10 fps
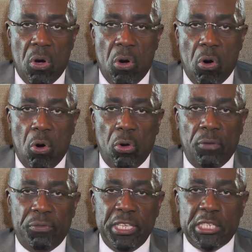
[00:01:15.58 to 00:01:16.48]
All
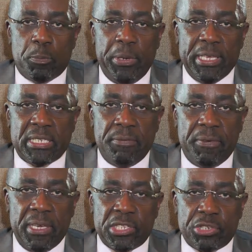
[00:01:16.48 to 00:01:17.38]
of these place
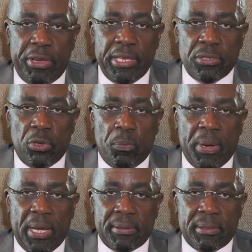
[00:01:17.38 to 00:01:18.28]
severe strains on our
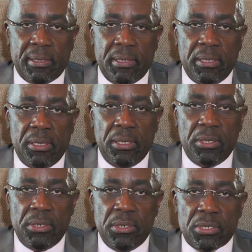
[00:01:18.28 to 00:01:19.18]
path
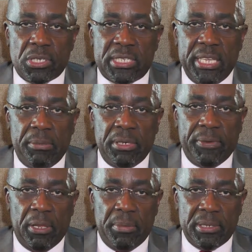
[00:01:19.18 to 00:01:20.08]
to sustainable
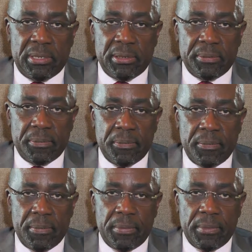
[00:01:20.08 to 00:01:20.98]
development.
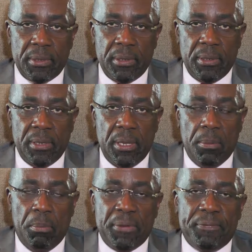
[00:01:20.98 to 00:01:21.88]

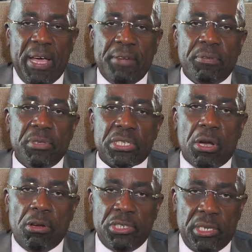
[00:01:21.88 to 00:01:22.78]
But far from
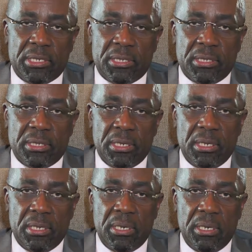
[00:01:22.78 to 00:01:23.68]
discouraging us,
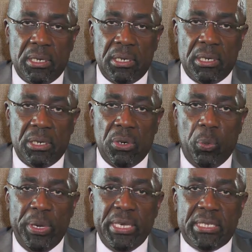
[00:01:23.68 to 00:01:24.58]

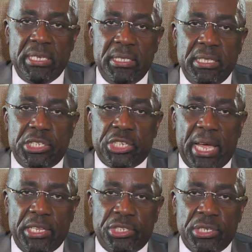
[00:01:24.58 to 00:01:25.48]
we see these
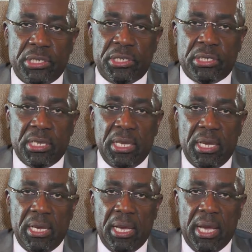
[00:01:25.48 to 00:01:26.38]
challenges
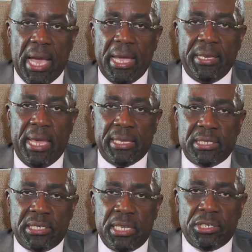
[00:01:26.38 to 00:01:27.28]
and
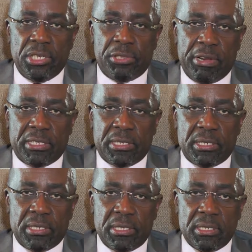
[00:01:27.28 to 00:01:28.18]
existential
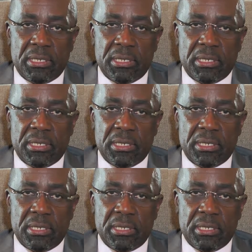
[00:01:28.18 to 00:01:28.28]
threats